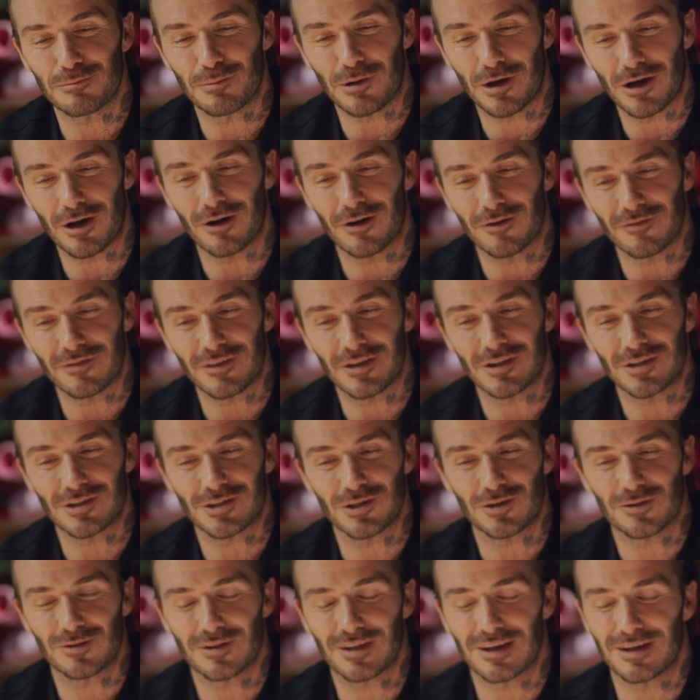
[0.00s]
part of this
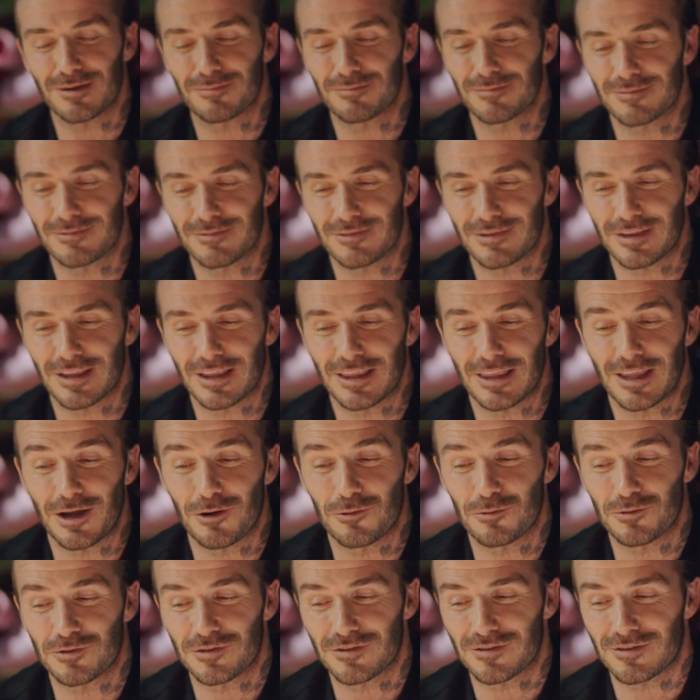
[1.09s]
shoe that I'm that I
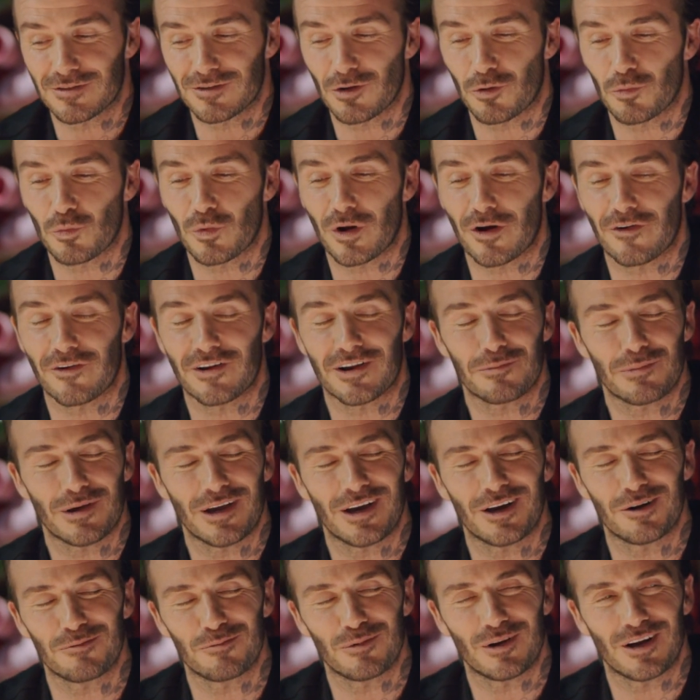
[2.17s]
was not worried
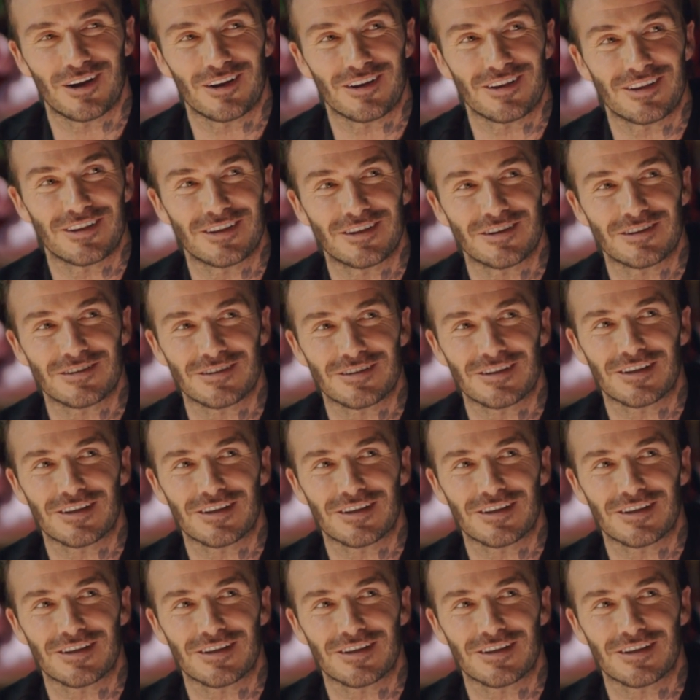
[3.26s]
about, but I just